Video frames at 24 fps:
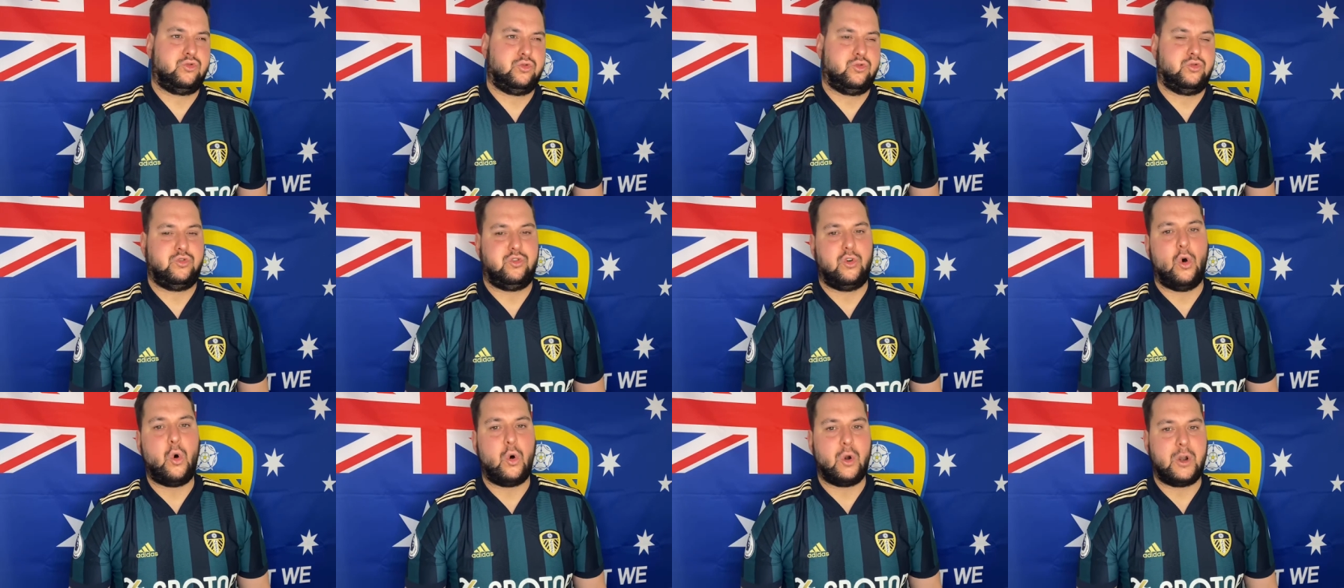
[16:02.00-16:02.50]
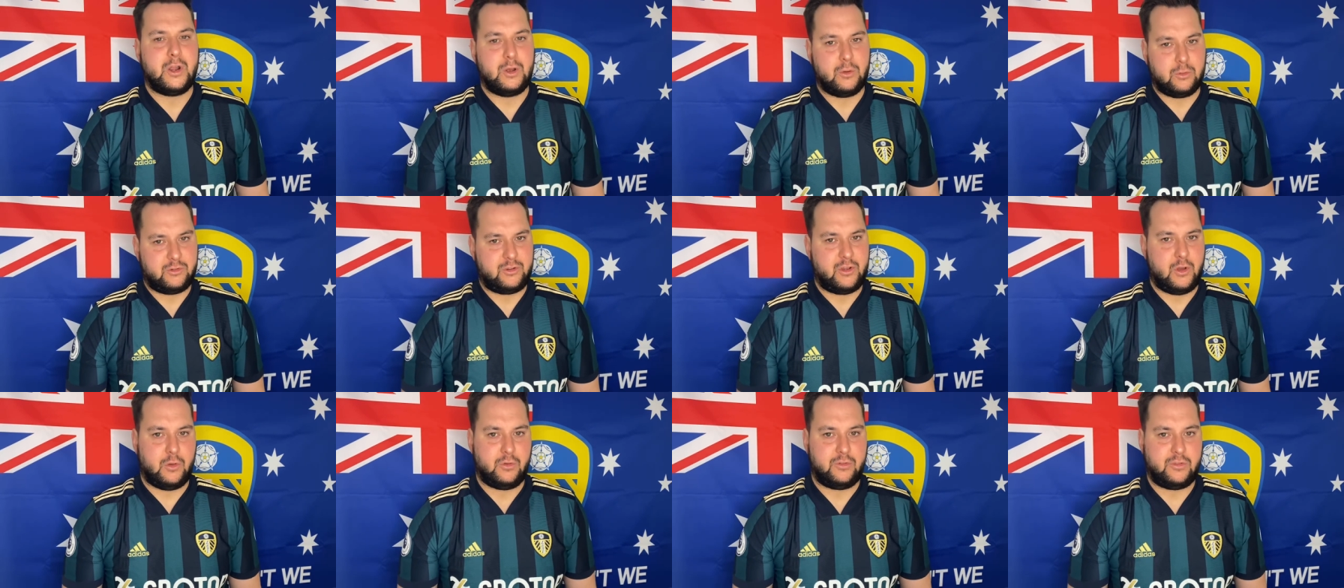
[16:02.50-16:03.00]
4-0
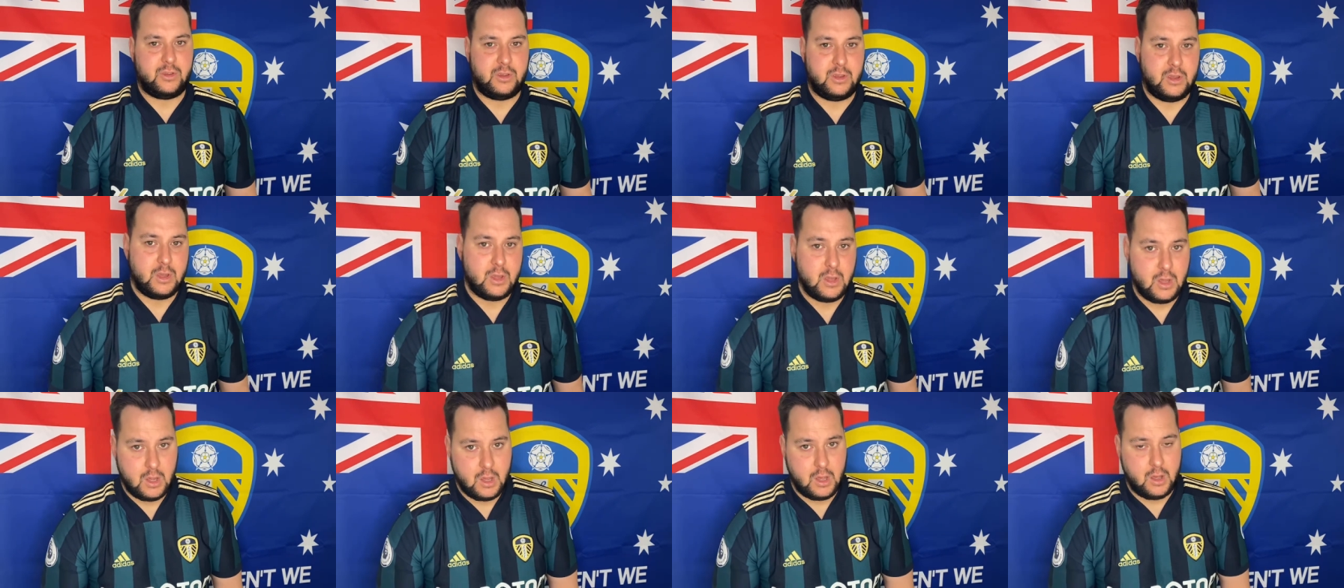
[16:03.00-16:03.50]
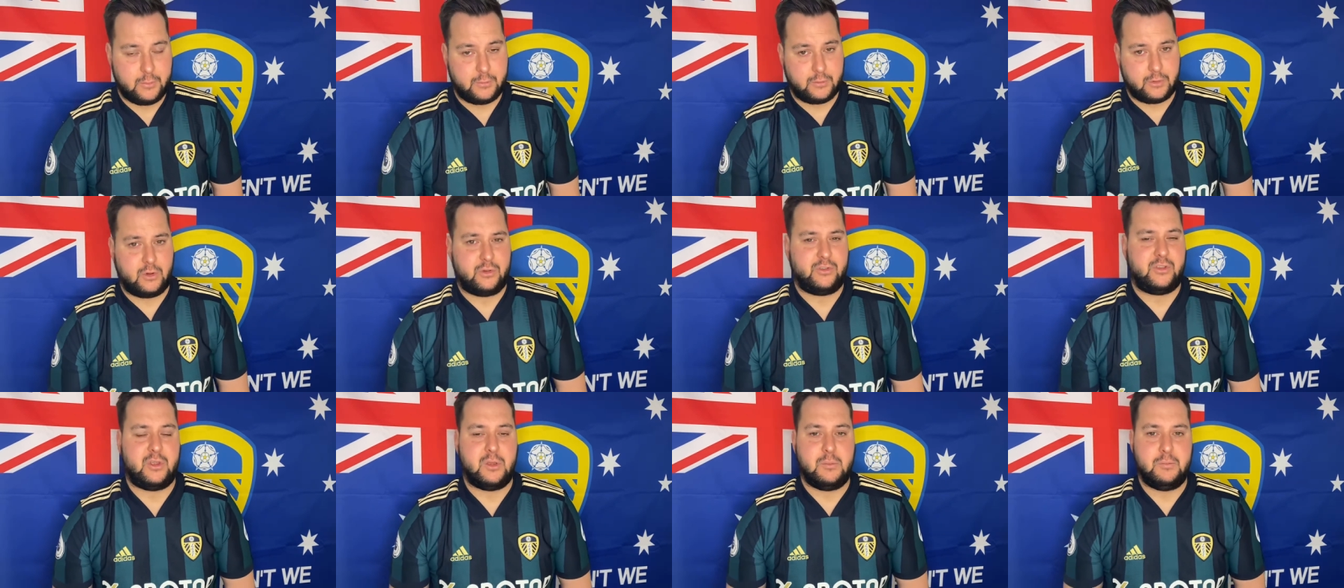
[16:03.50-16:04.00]
Chelsea. I'm going to go
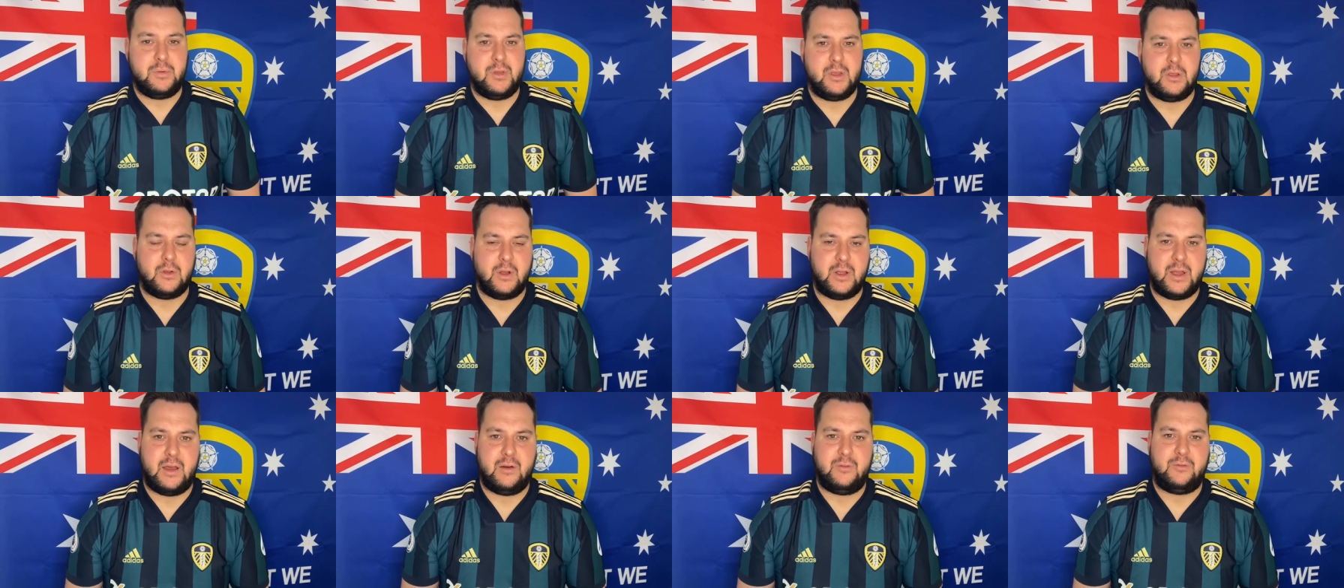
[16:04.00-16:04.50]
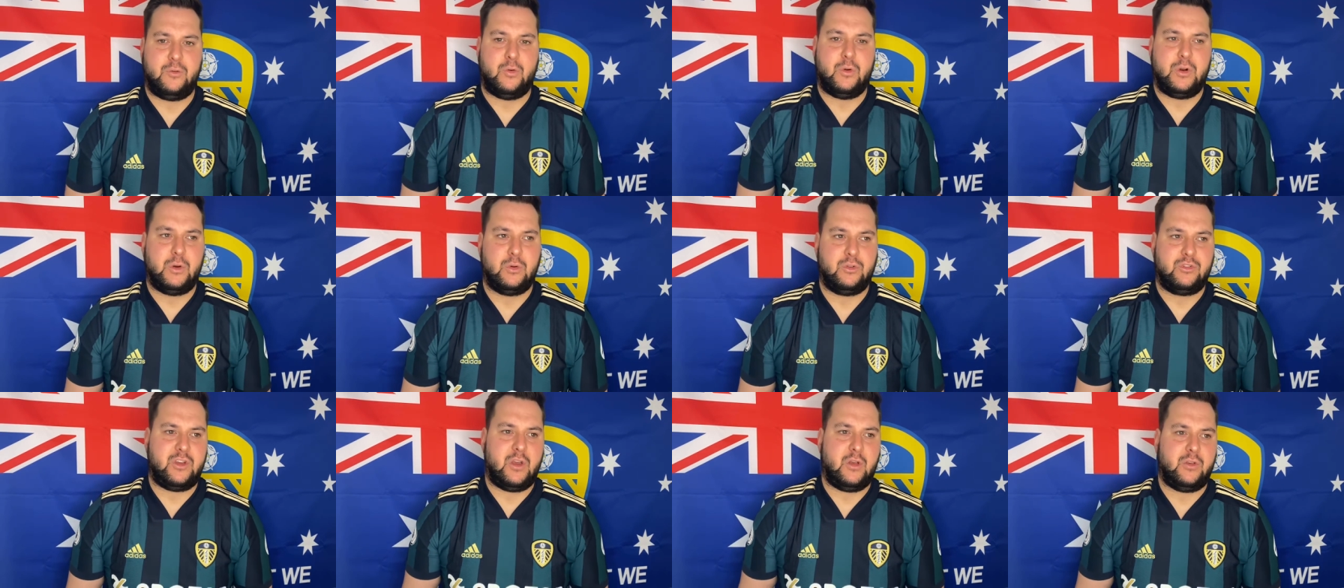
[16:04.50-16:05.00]
something big like that,
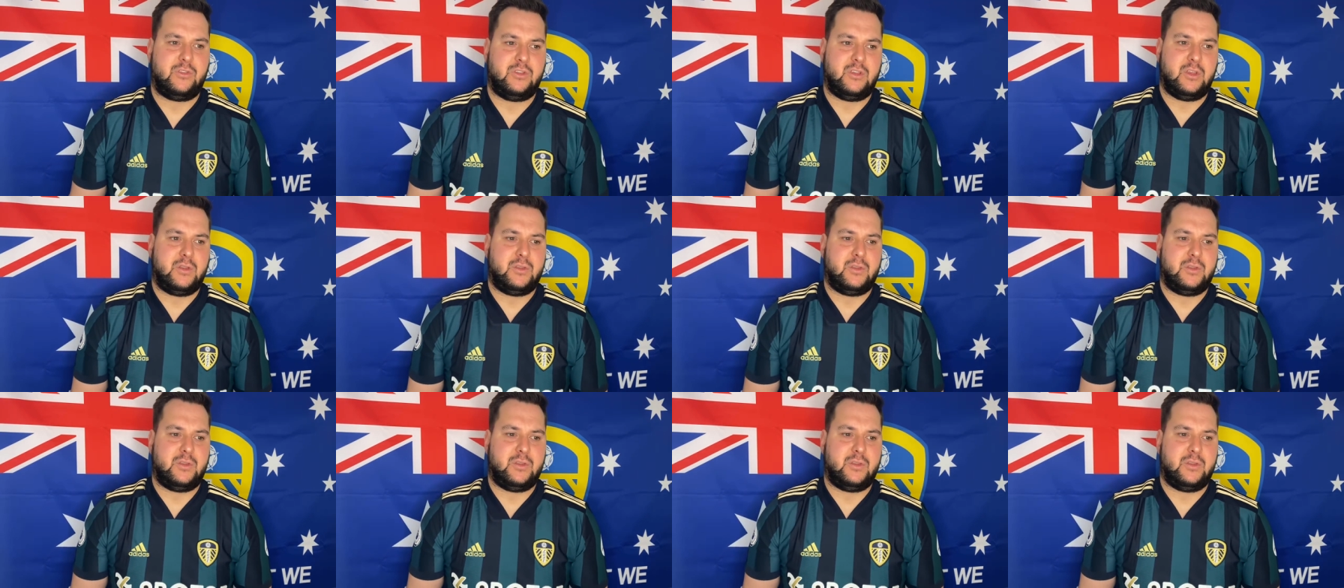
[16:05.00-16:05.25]
4-0 Chelsea.